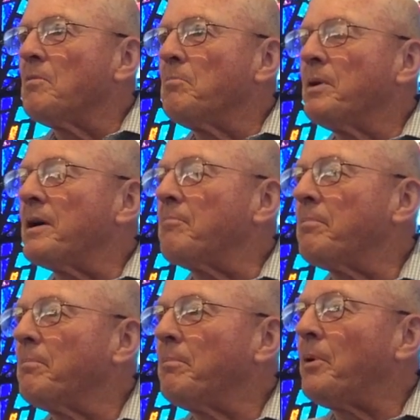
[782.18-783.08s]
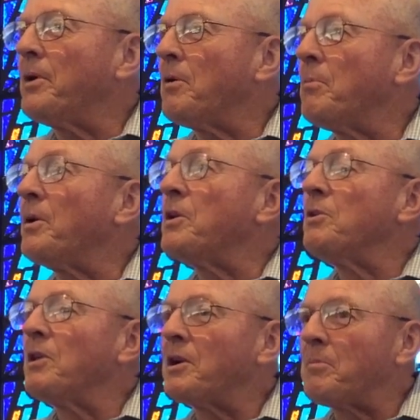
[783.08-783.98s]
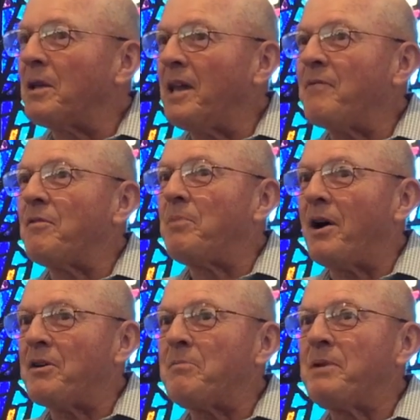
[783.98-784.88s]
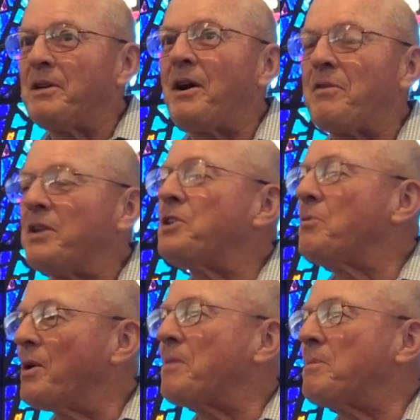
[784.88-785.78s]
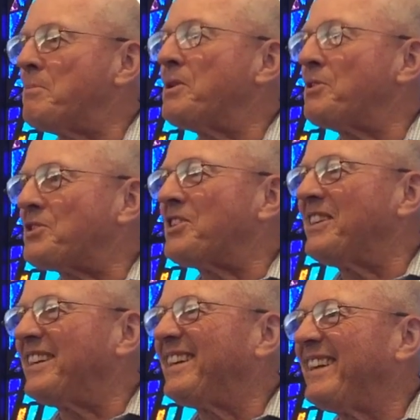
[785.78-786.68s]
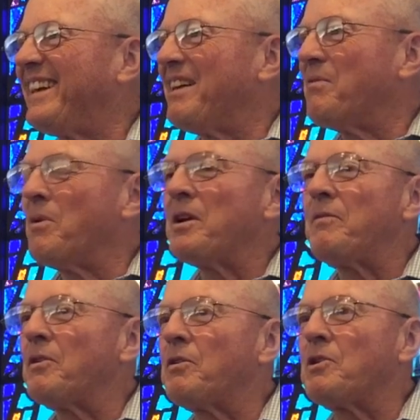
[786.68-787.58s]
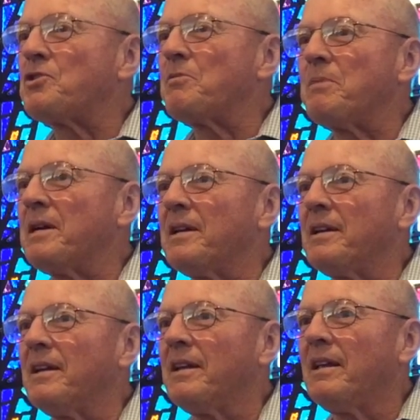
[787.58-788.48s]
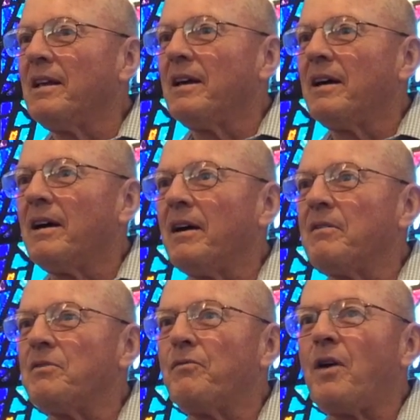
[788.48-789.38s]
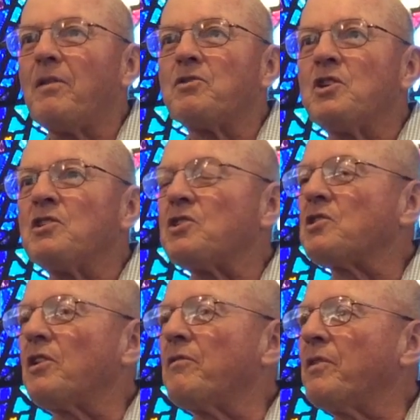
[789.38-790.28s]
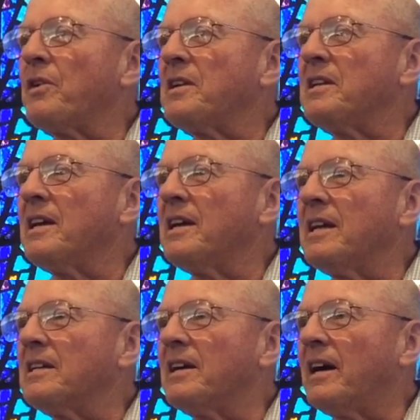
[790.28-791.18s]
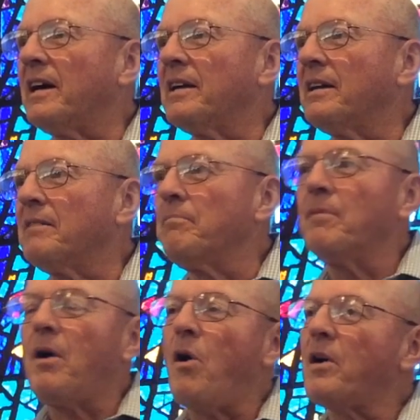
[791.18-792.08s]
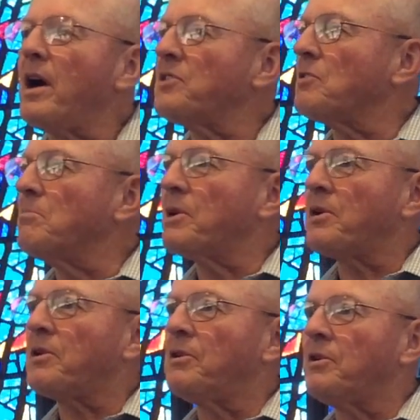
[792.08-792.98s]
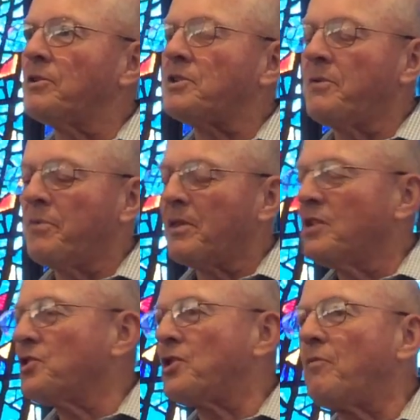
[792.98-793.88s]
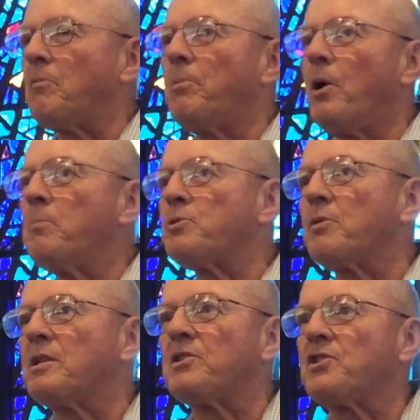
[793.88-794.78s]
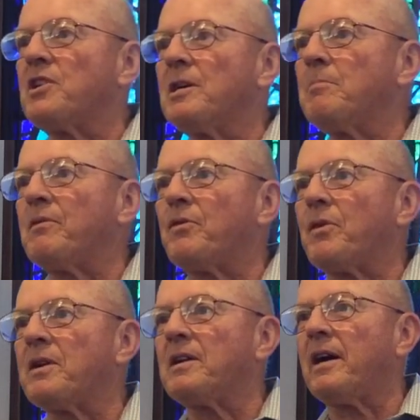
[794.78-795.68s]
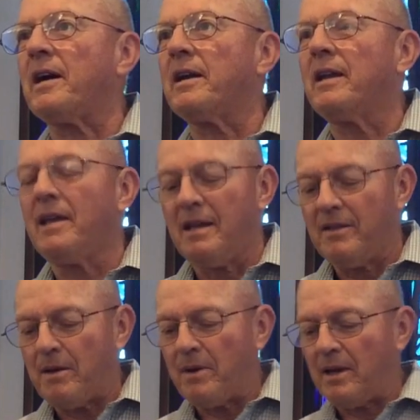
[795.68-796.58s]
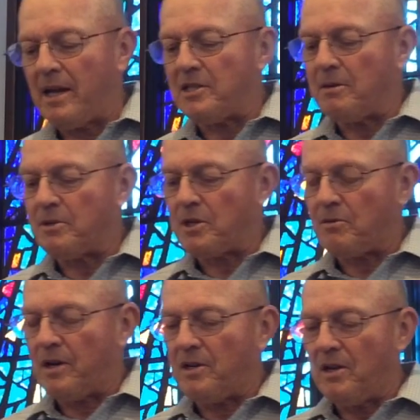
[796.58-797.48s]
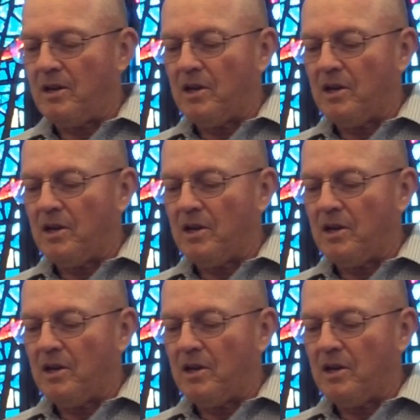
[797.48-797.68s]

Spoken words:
But boy, oh boy, you look up the life of Padre Pio, I think you want him to be your saint. Wonderful Christian man, followed Jesus till the very day he died. All kinds of miracles. Several popes went to see him before he died. They realized he was a great